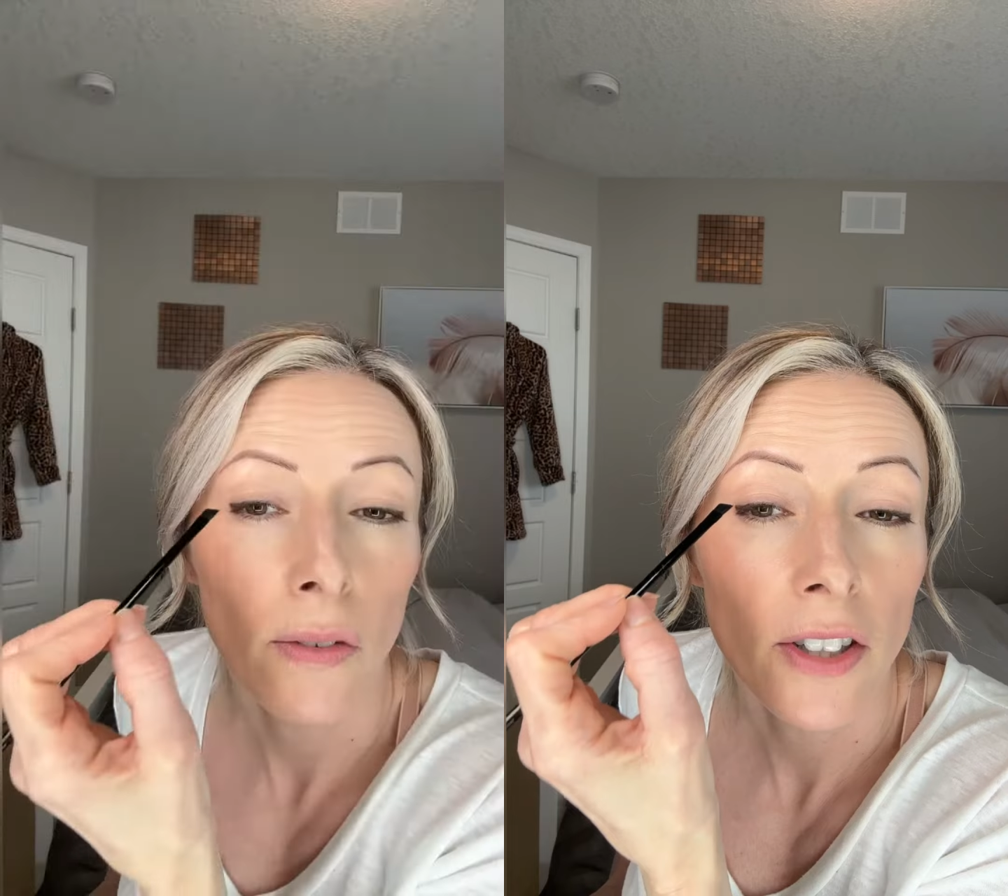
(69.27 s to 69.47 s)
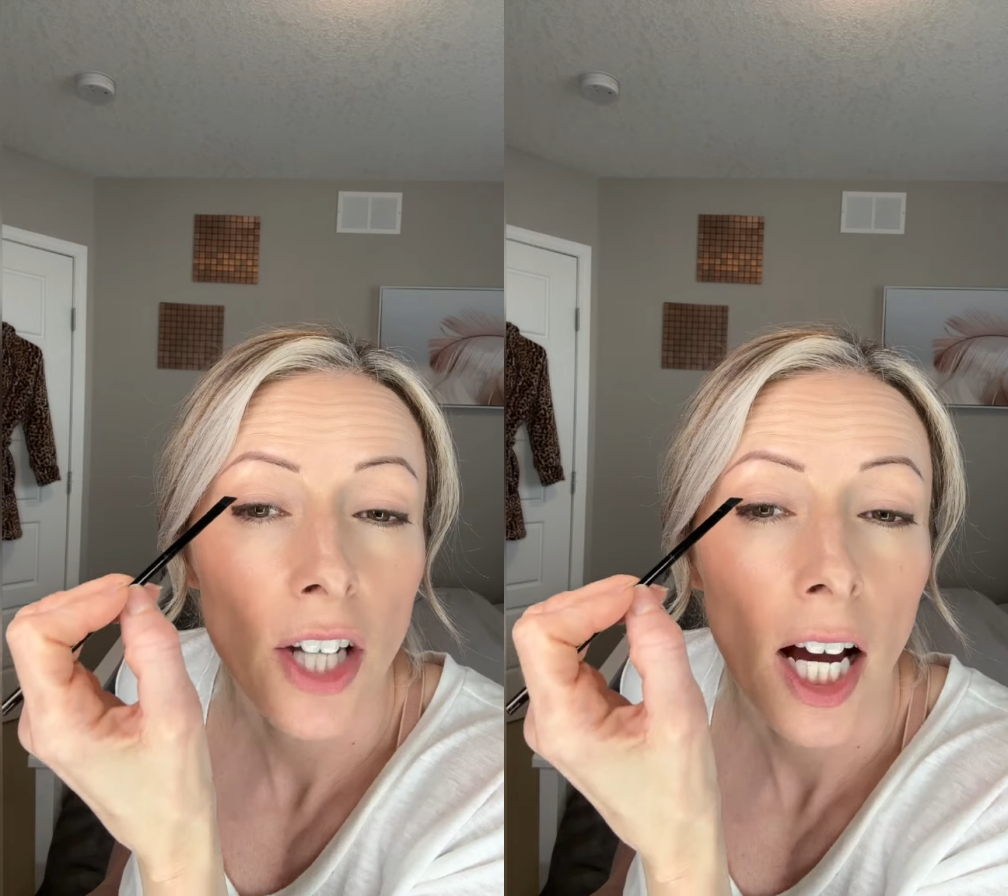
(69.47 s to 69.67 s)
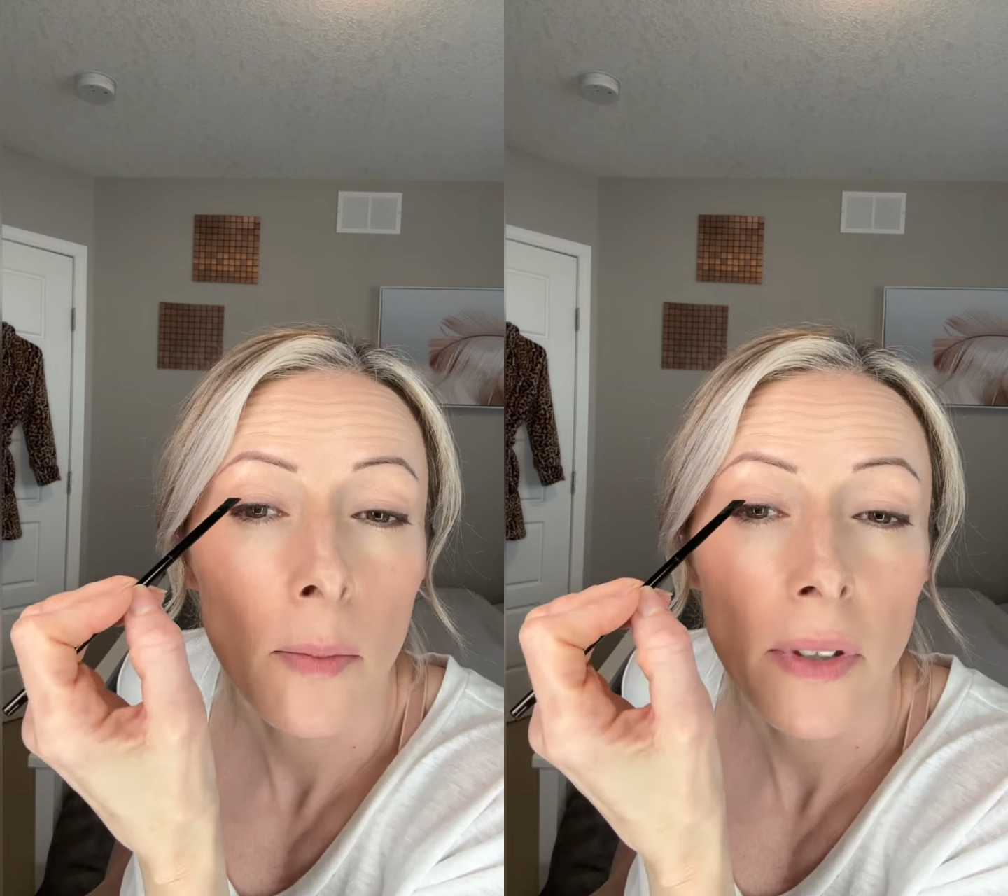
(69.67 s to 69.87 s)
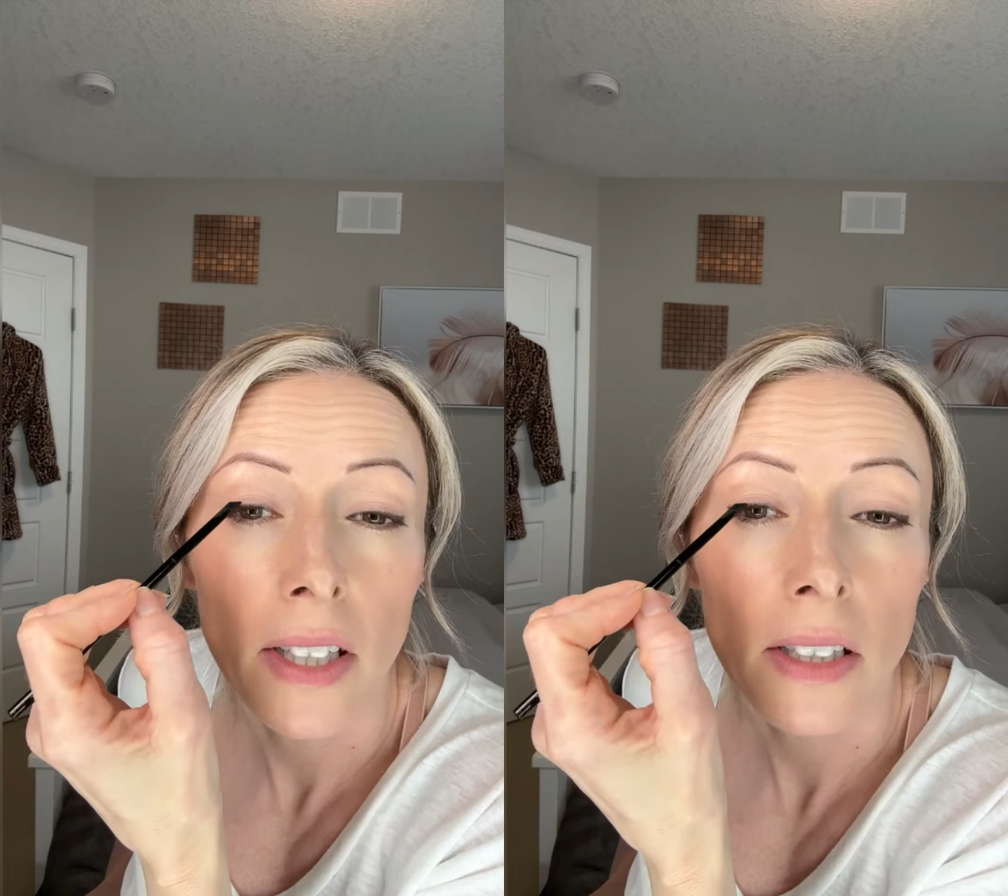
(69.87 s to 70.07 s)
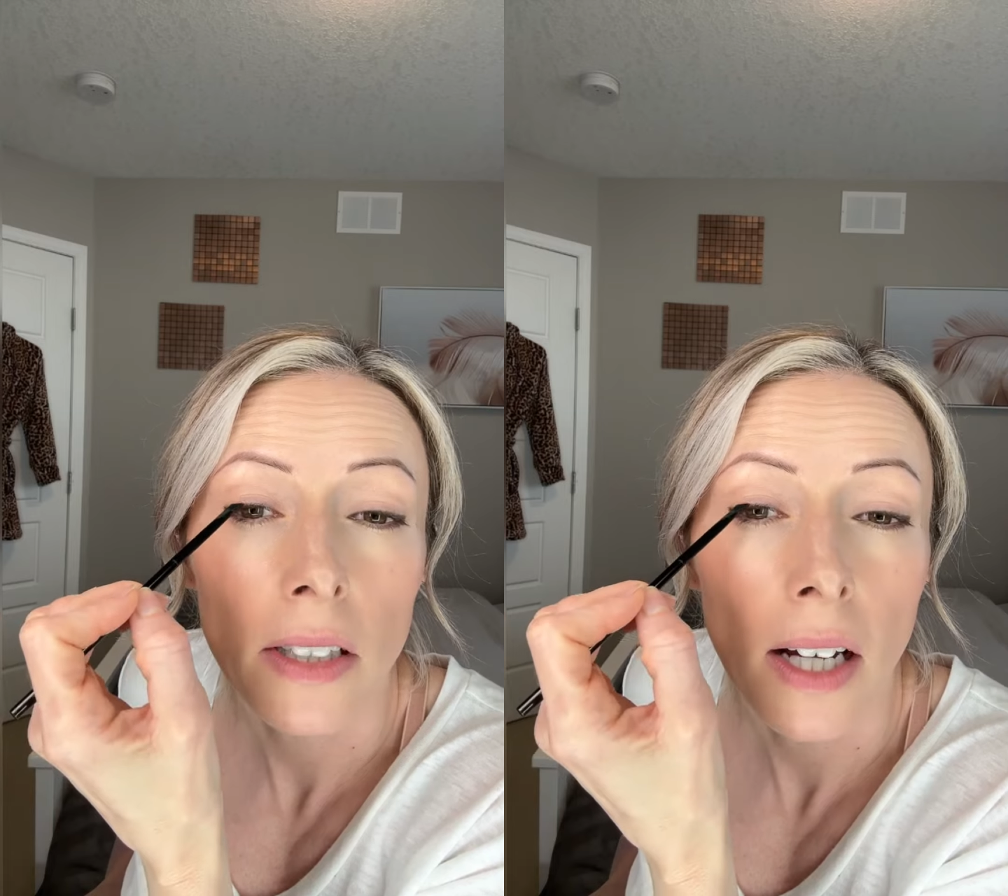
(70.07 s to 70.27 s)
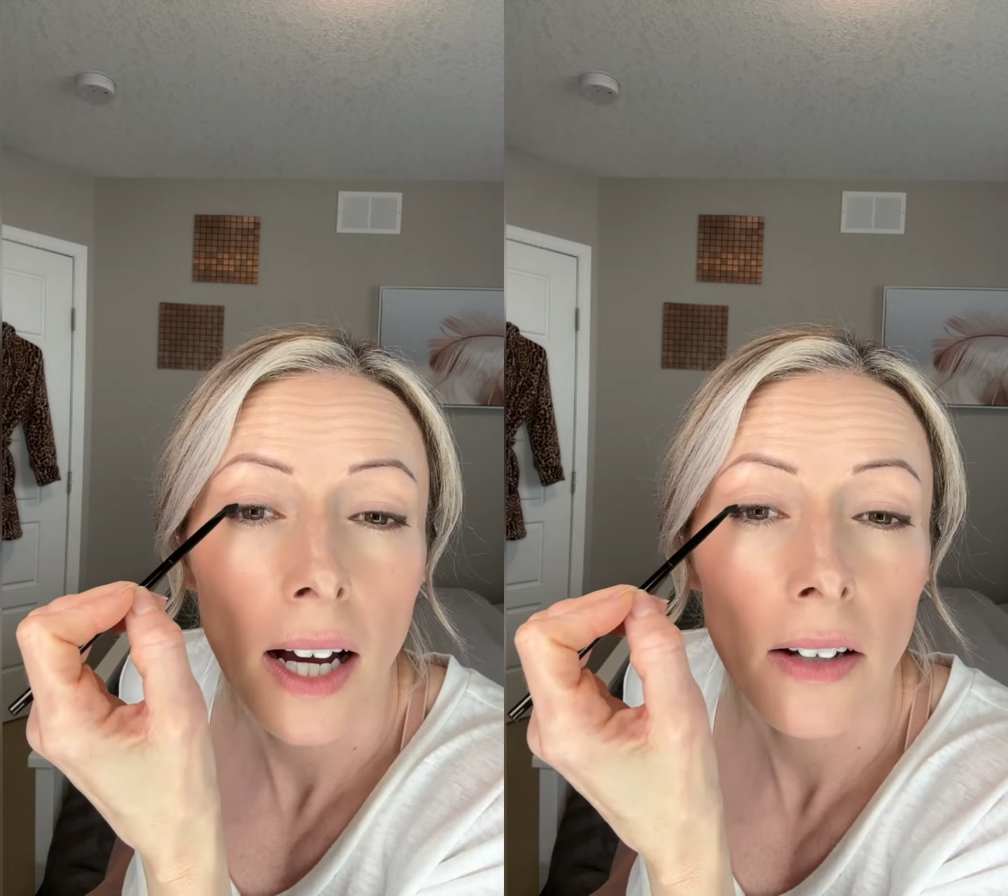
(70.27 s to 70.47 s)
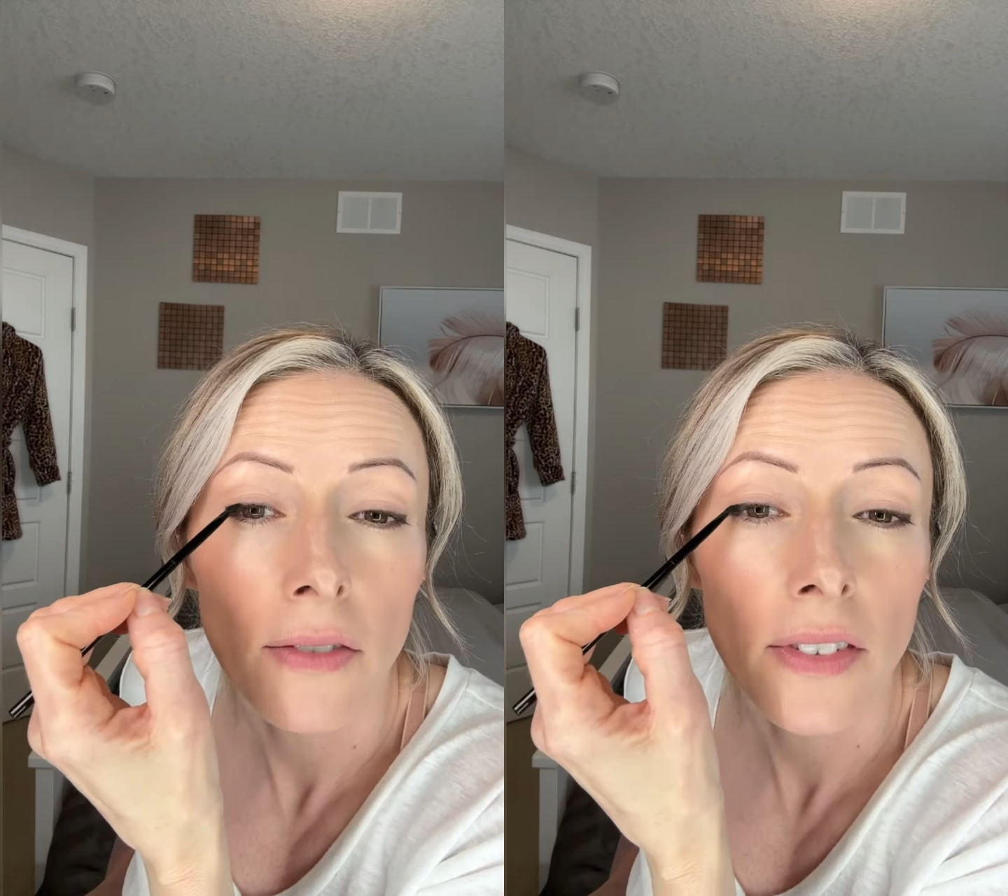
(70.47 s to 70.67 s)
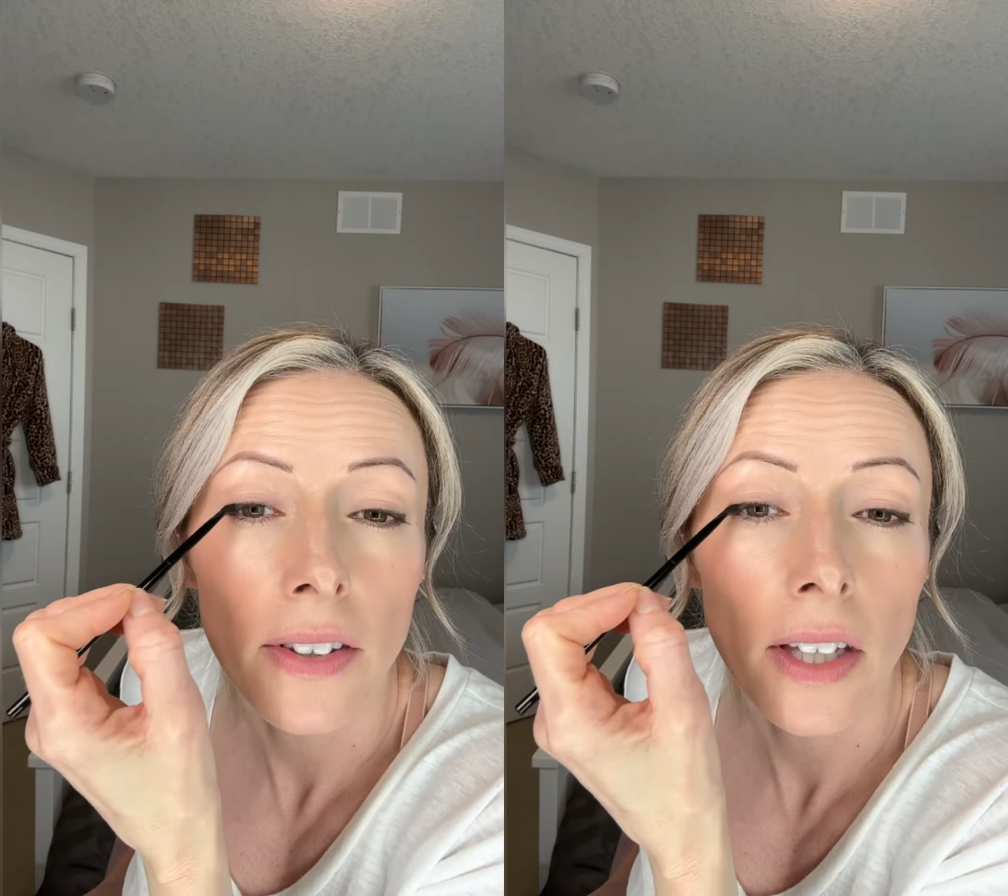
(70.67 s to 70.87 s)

top of